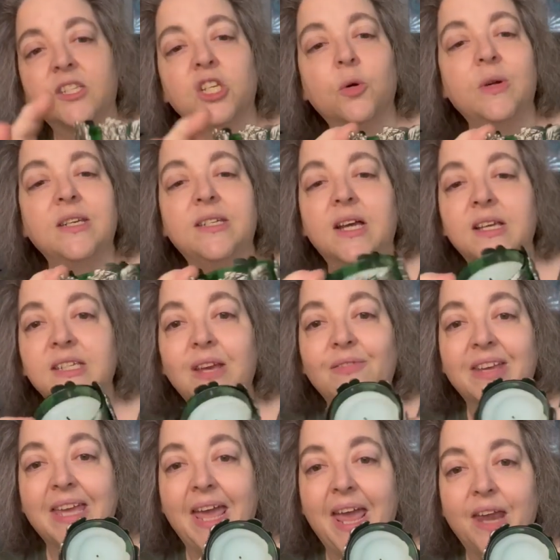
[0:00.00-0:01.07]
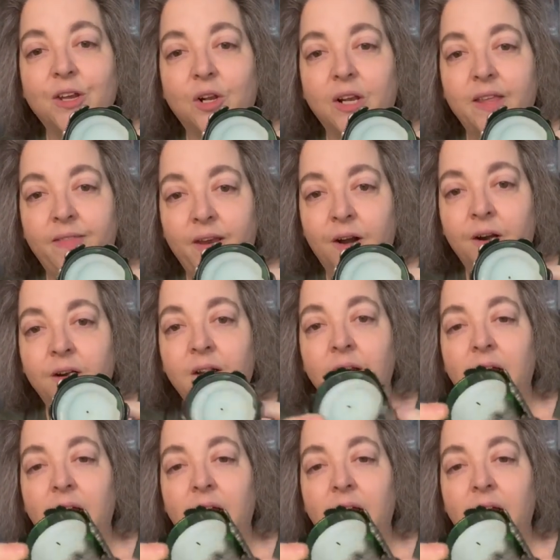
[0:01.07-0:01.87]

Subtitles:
So it does have a candle in there,